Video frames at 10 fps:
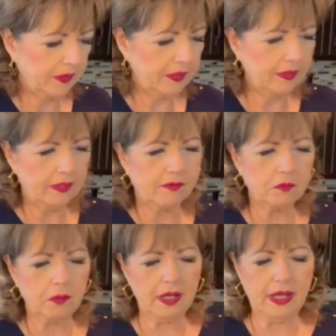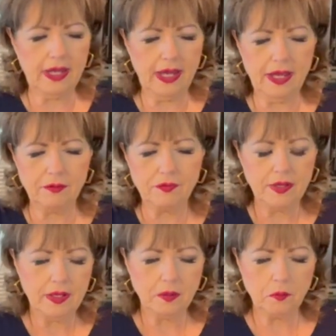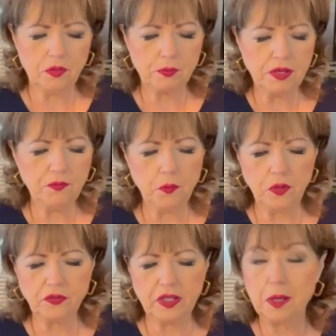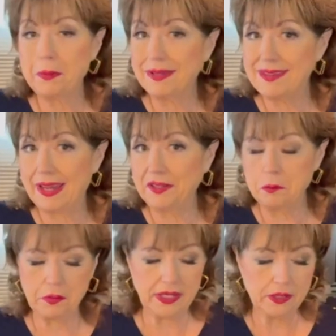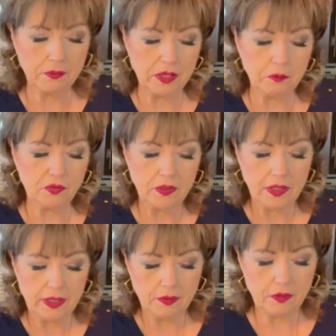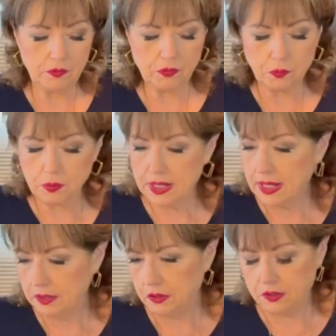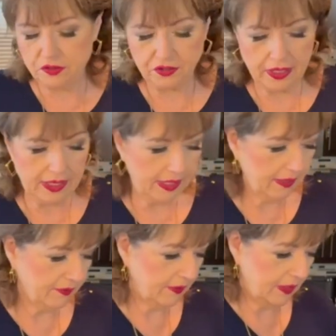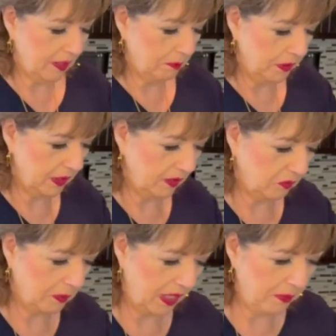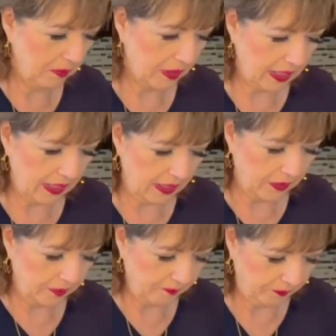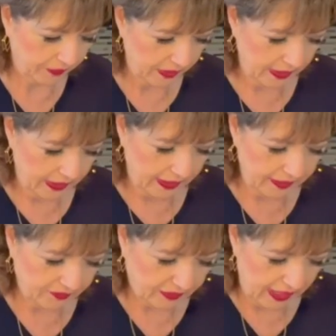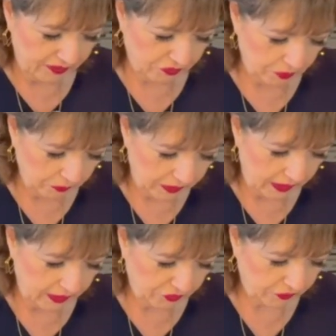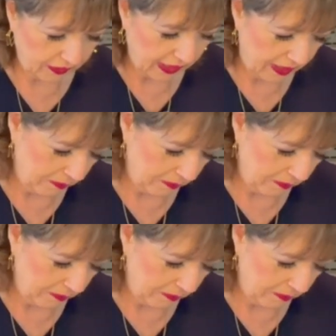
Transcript: this is what I have with 3/4 cup Italian breadcrumbs, 3 large eggs, and I'm putting this baby right here in this casserole dish that I